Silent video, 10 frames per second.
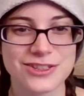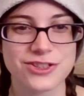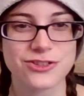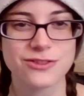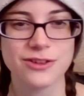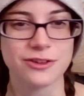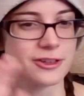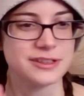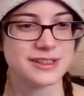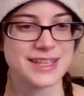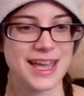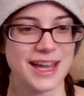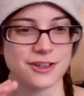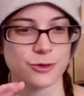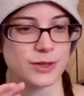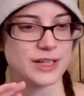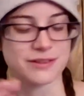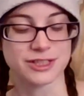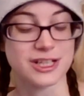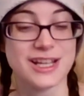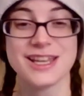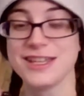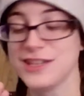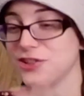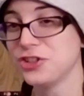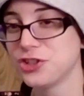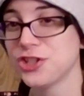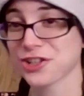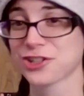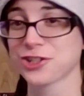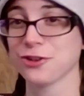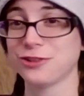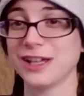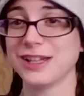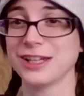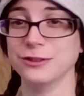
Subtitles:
is, or in the town or whatever, is just so they